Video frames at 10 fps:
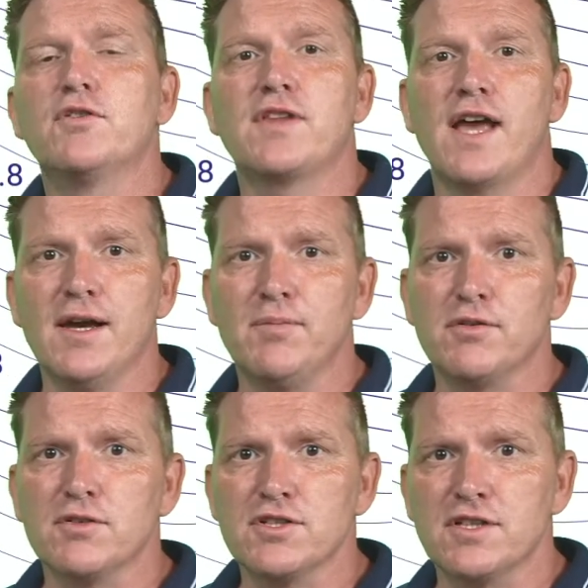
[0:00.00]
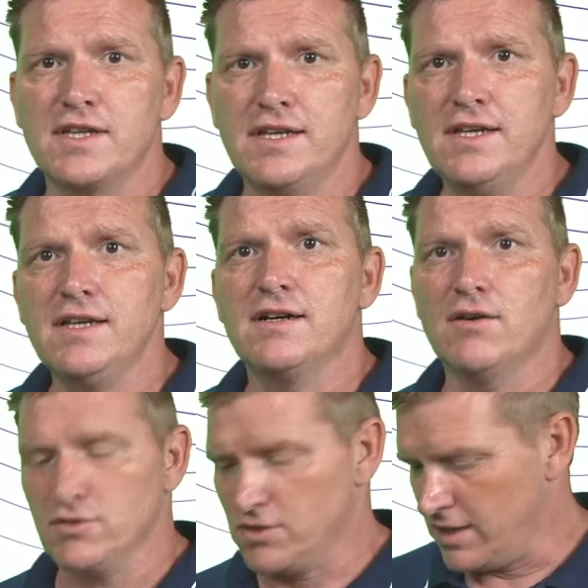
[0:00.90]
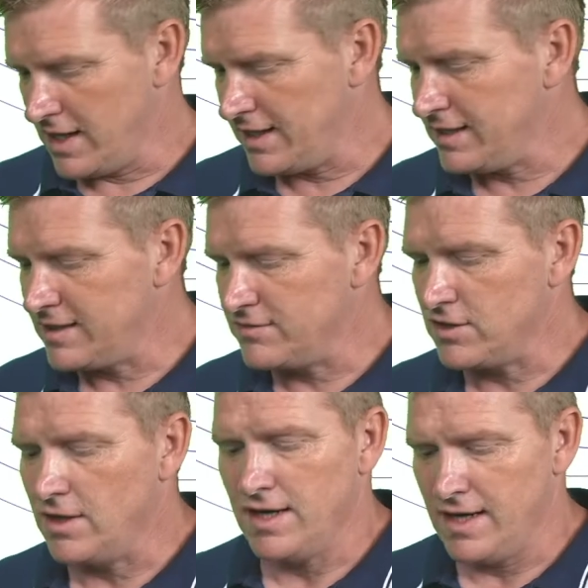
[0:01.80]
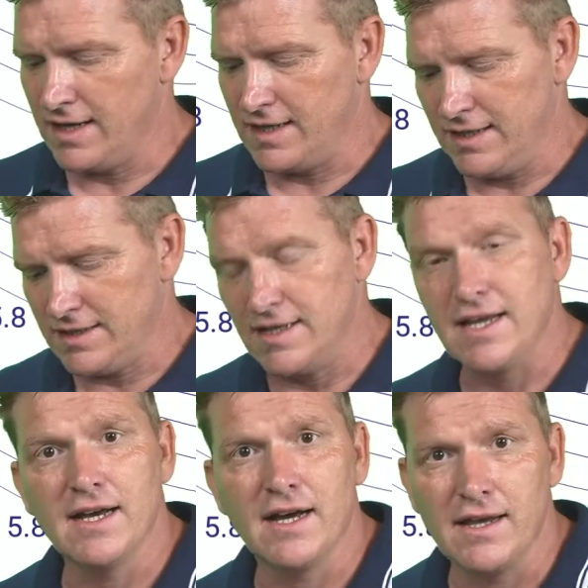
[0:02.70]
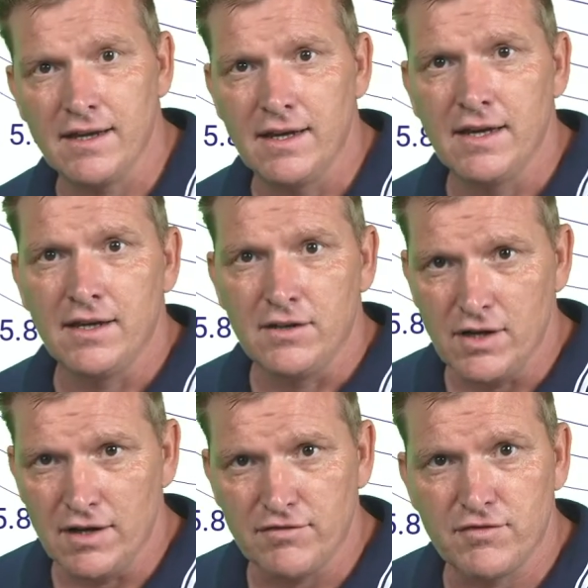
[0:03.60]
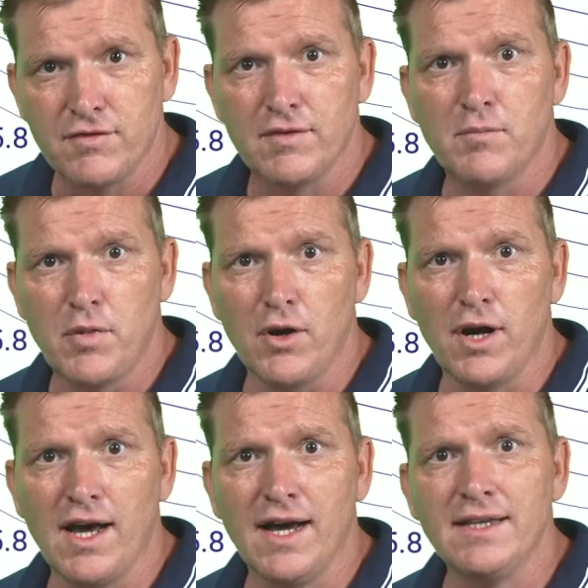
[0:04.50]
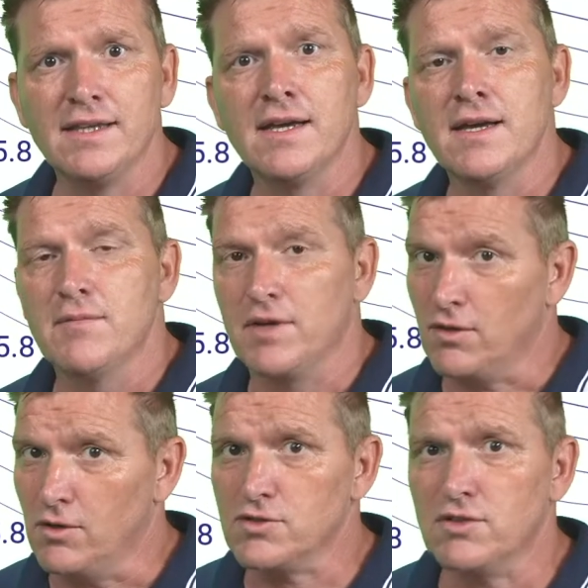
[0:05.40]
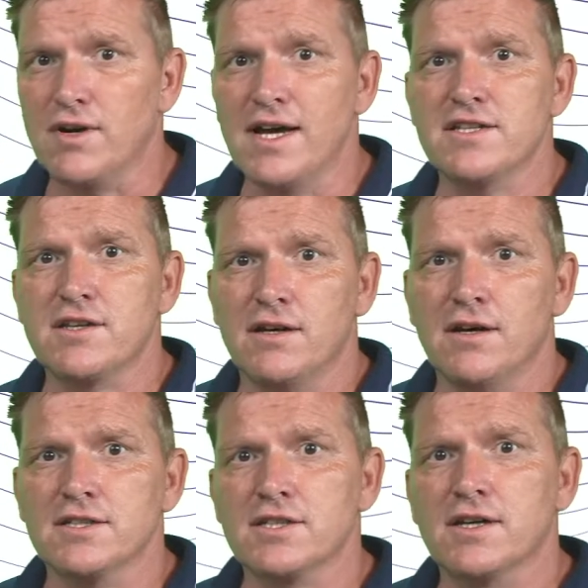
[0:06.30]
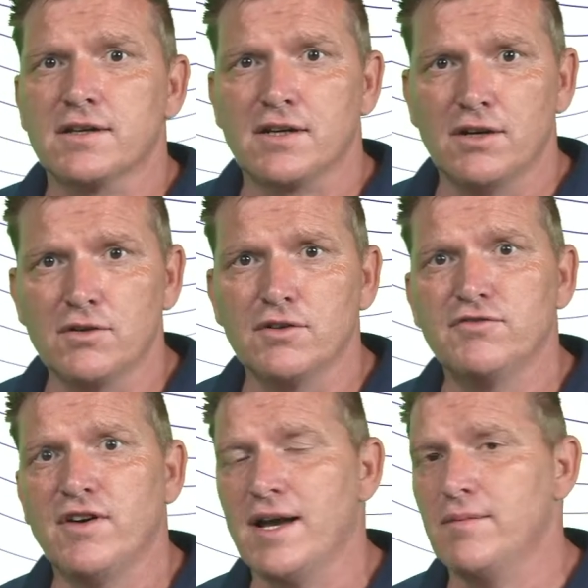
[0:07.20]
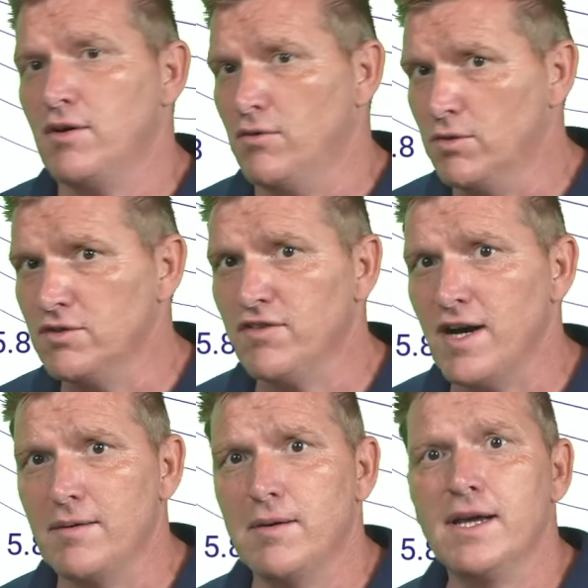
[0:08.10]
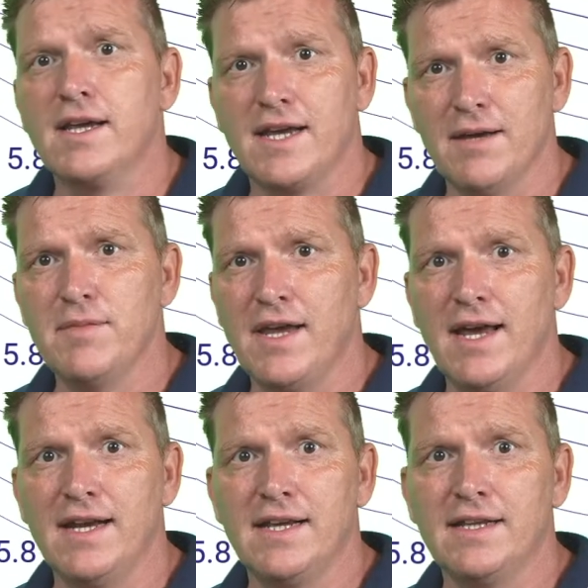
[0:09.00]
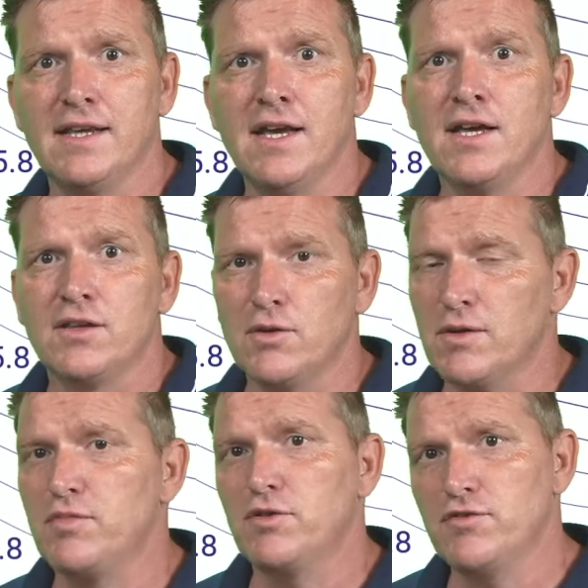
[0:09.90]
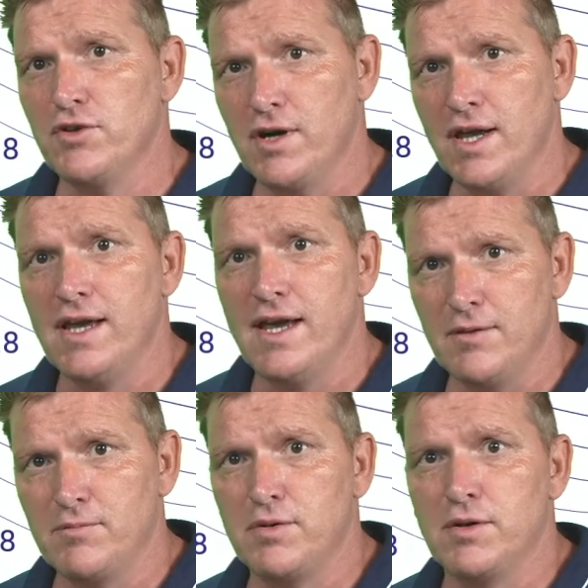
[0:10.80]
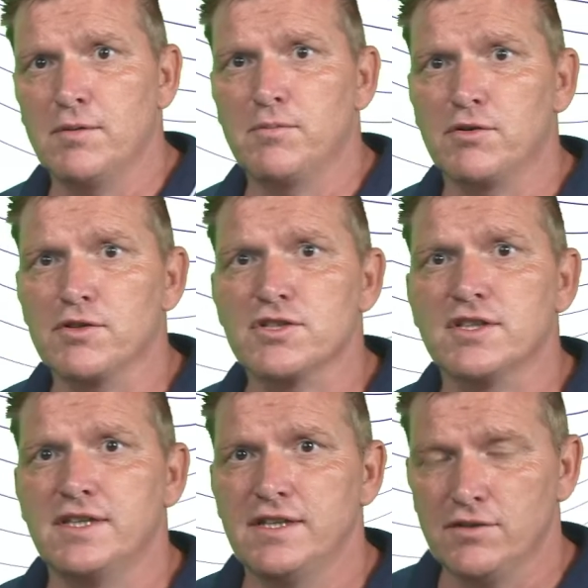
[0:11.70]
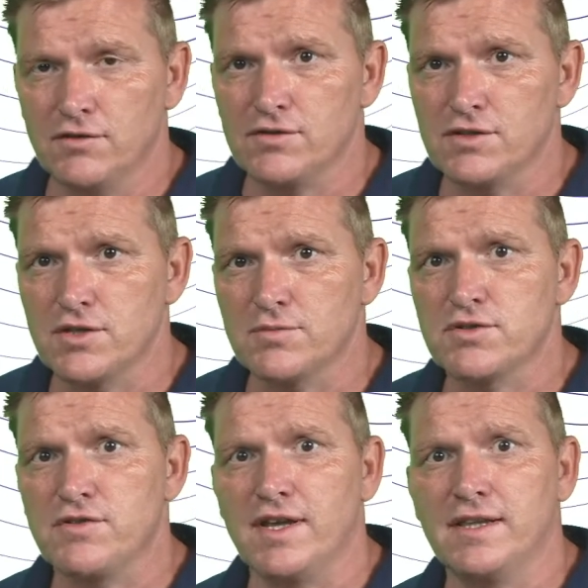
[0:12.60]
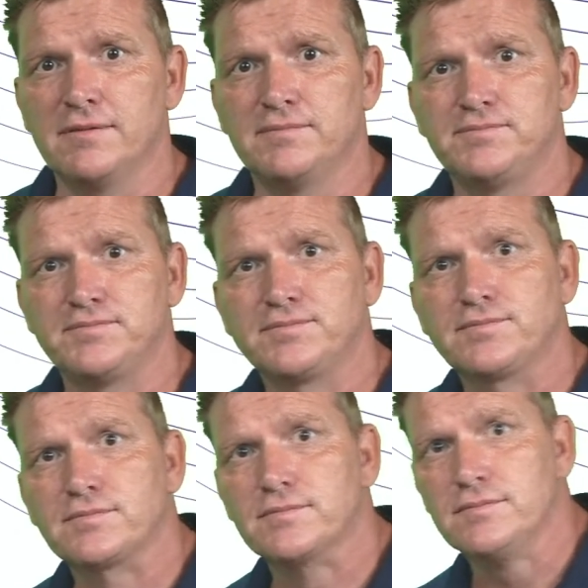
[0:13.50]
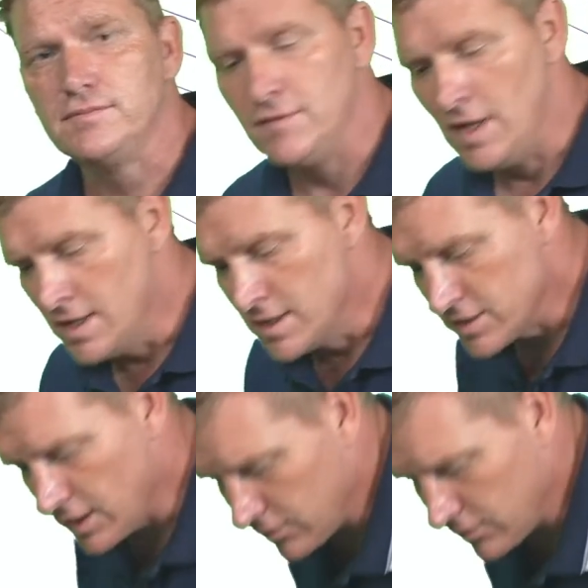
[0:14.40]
air porosity, also additives are added. And here you have perlite, but also rice husk, cocoa fiber or wood fiber can be added to improve your air porosity of the substrate. So